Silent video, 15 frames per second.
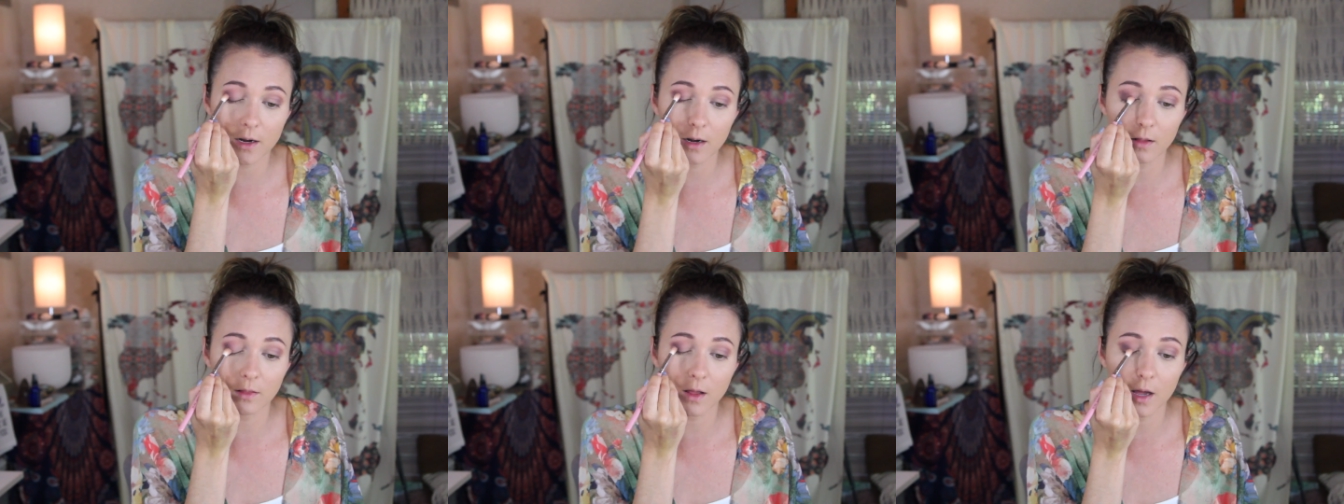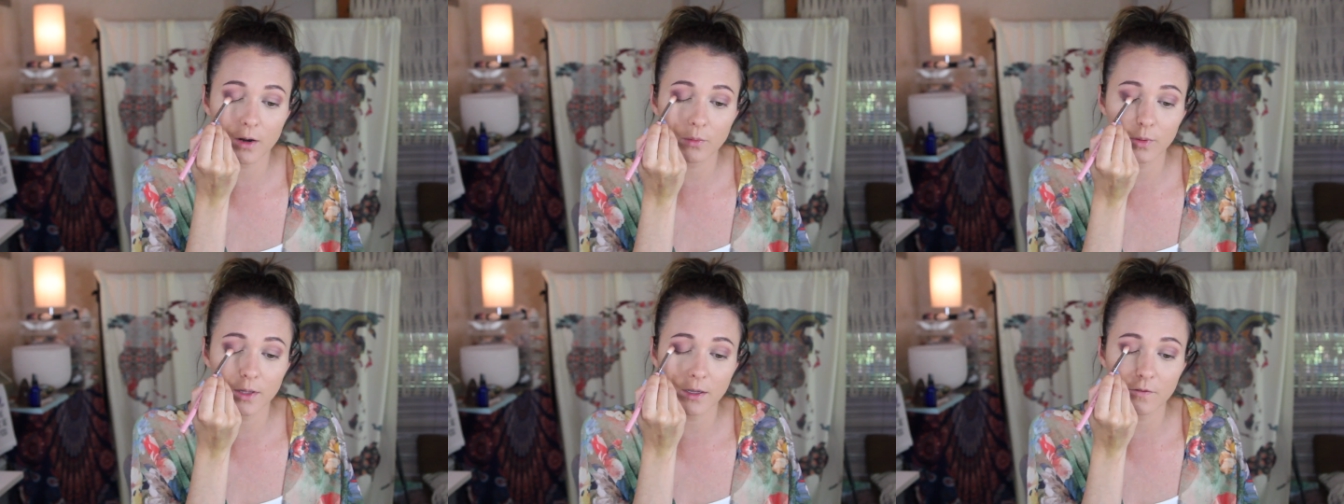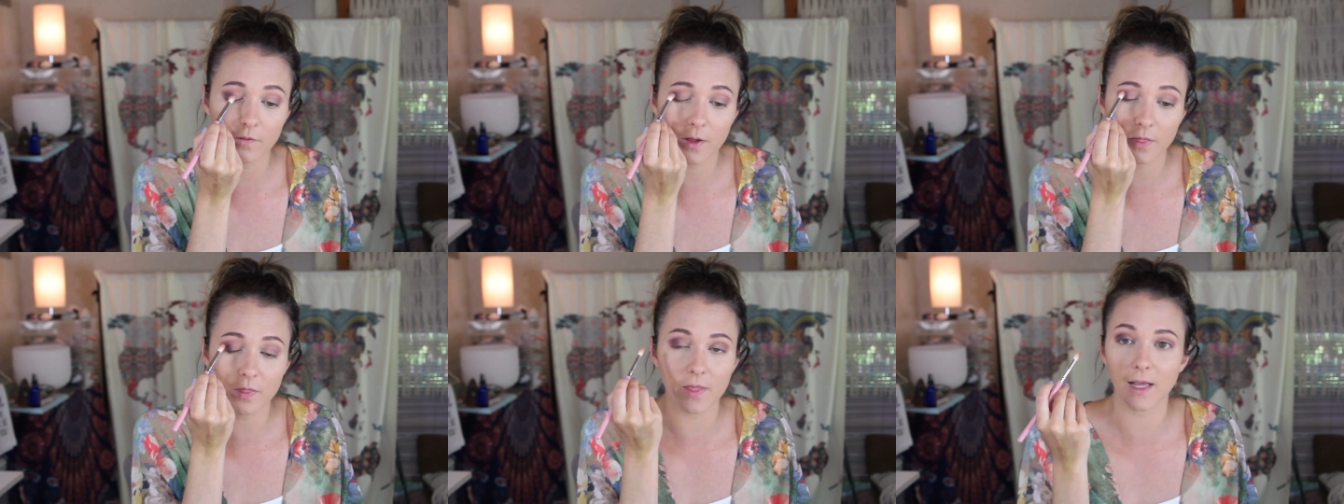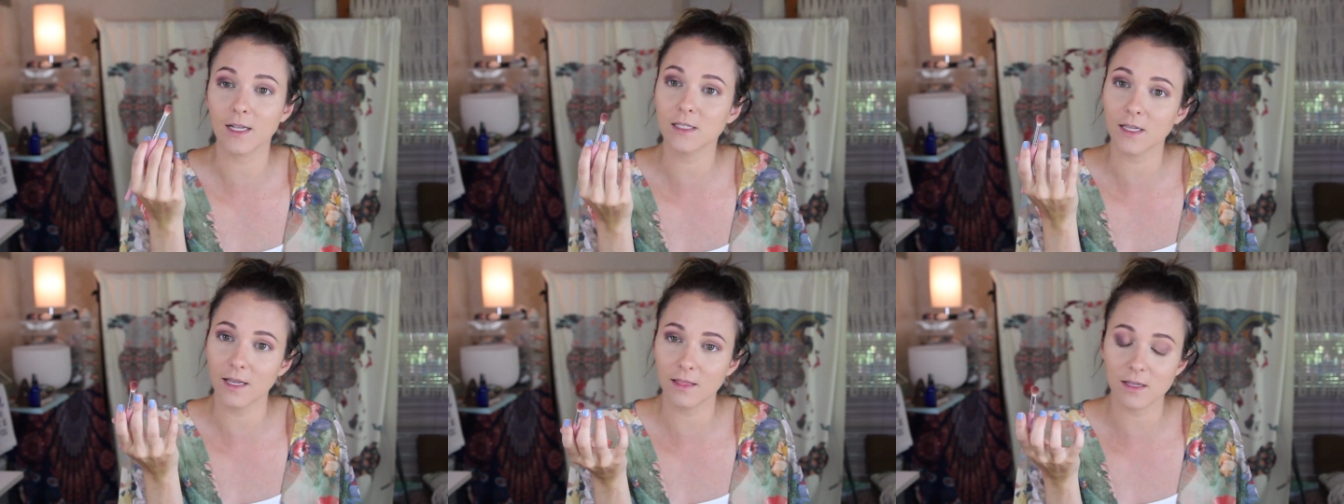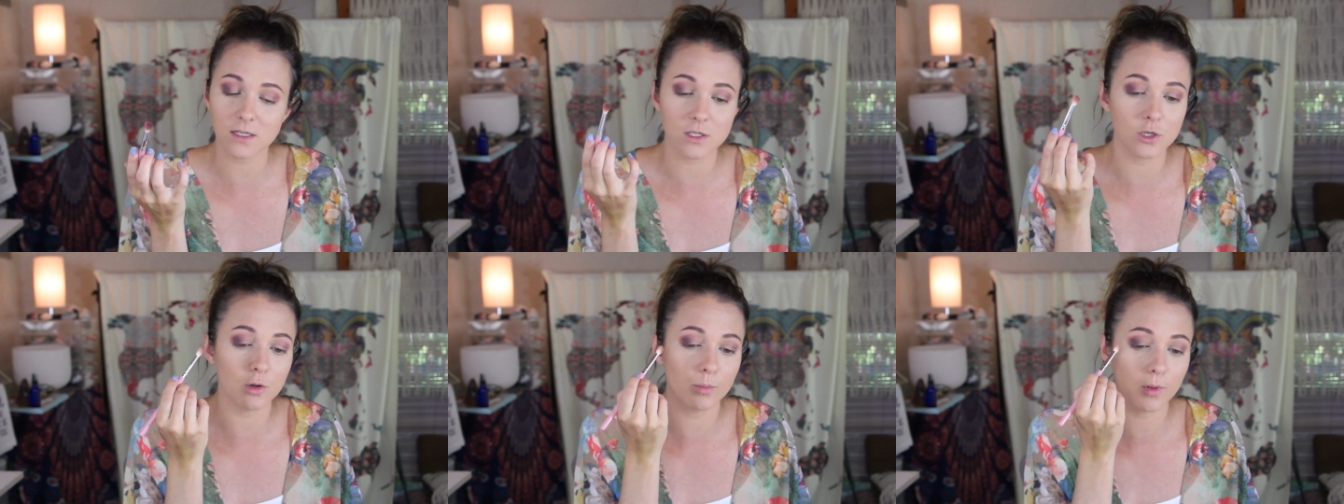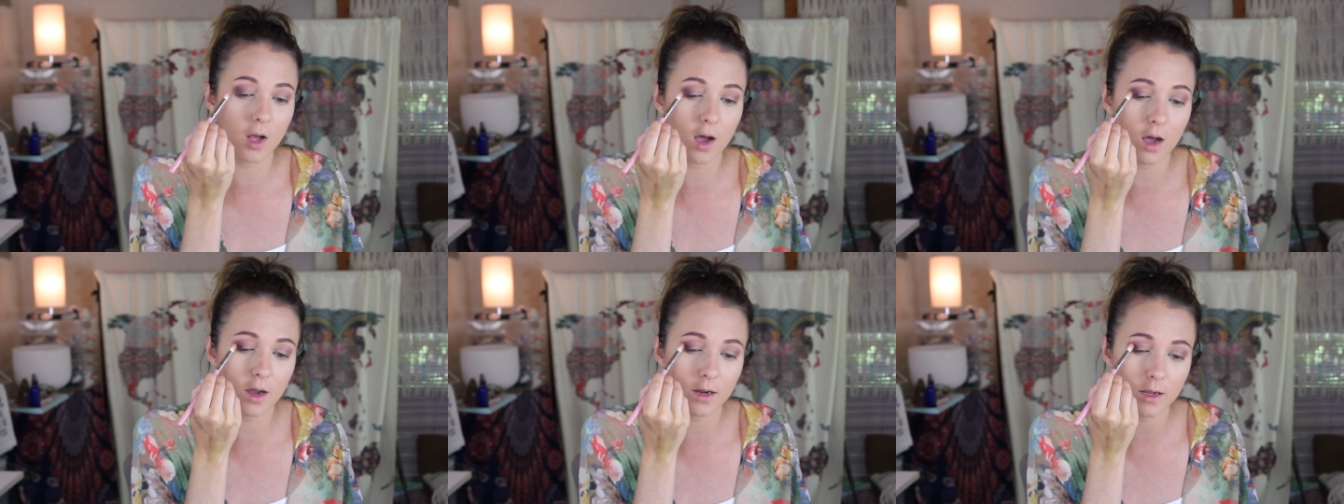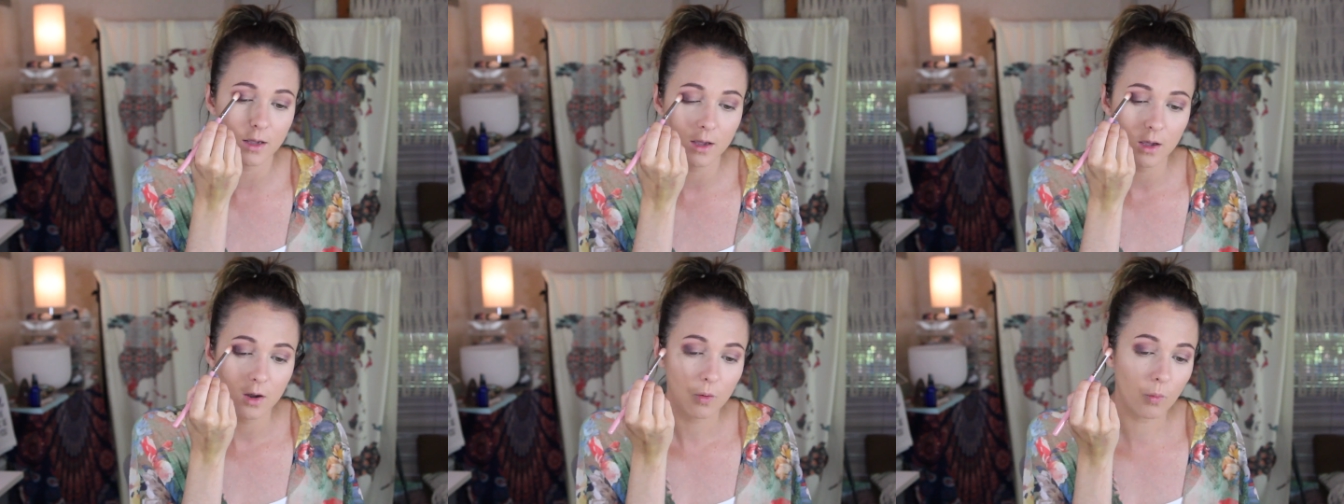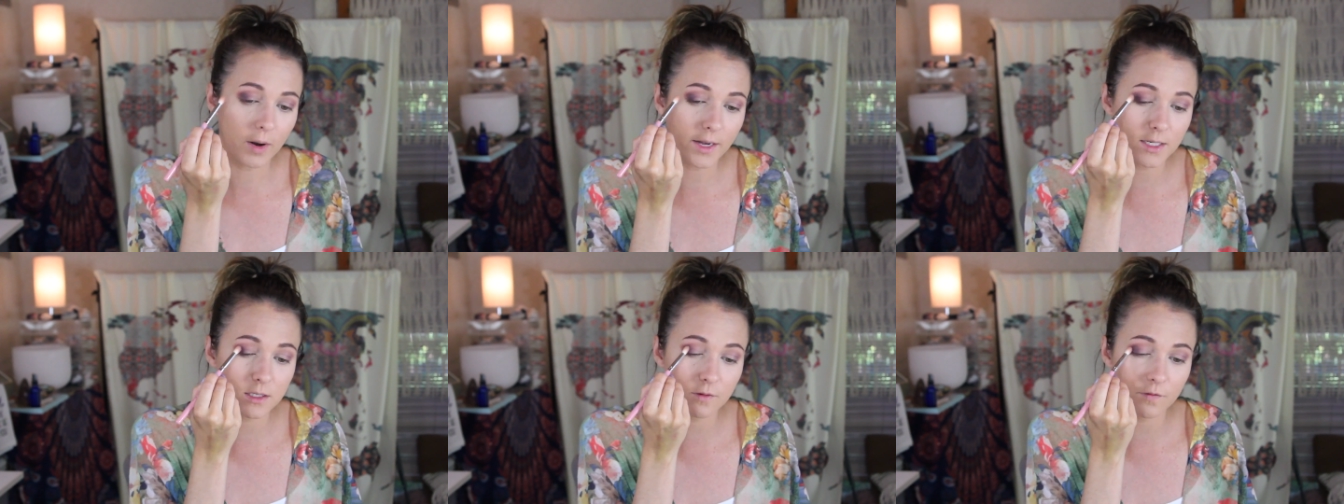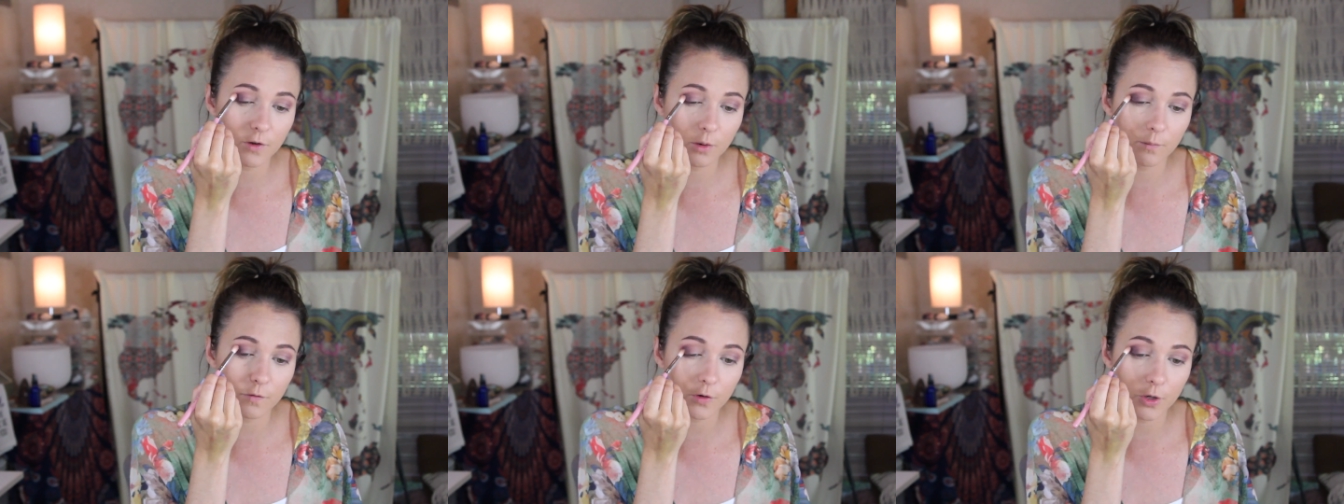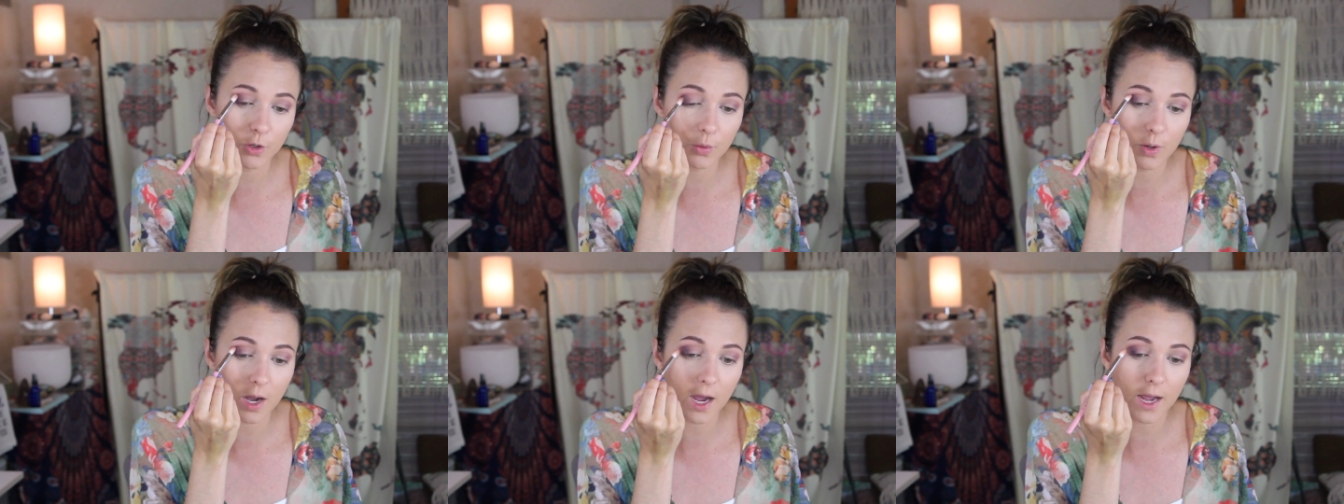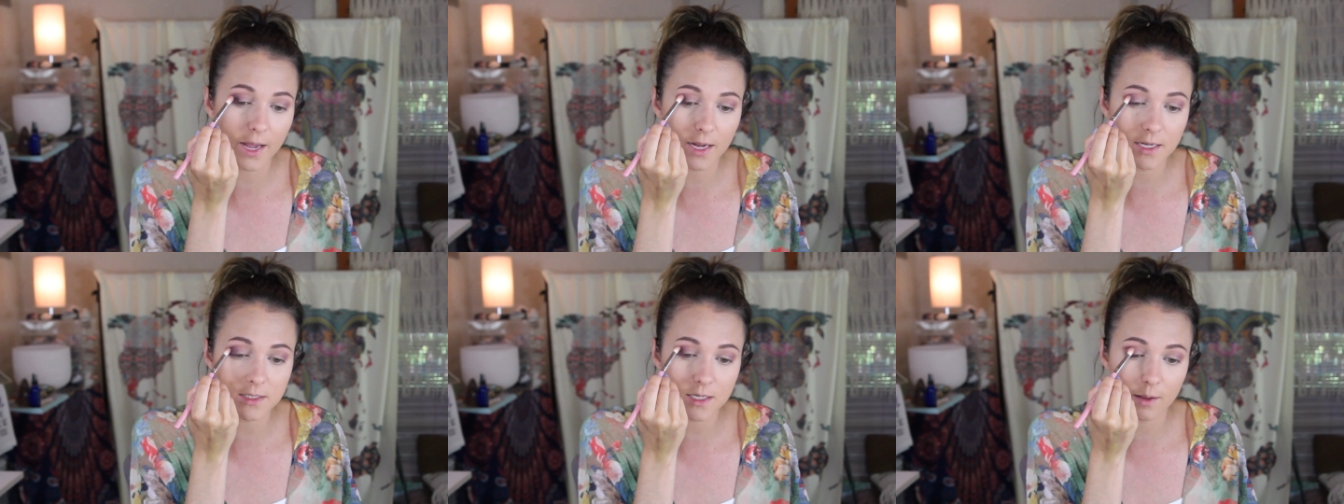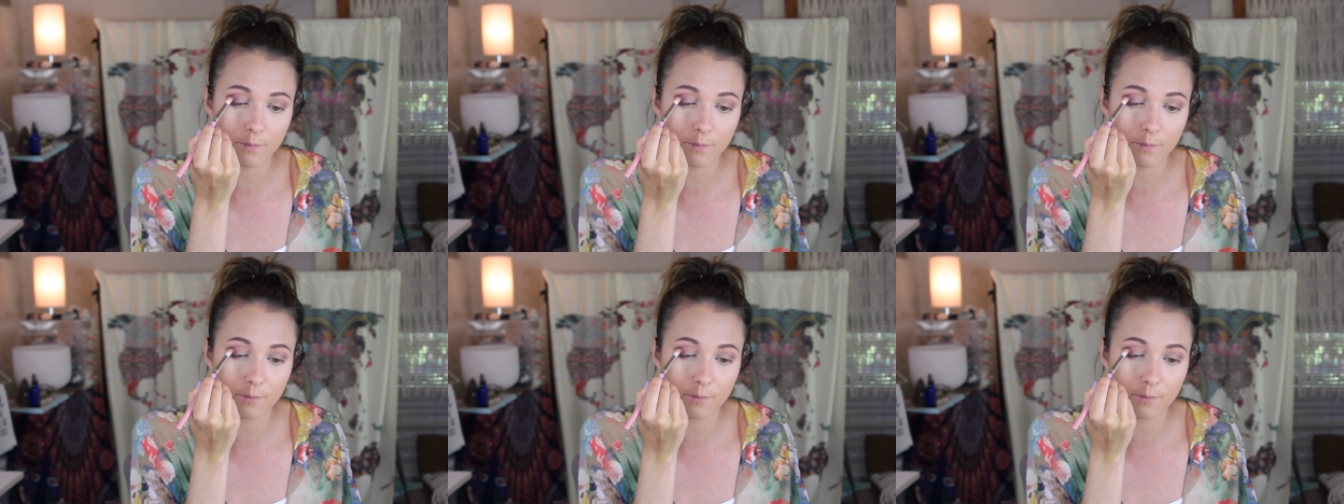on a lot of really fun things like this new blog wanting to film for you guys.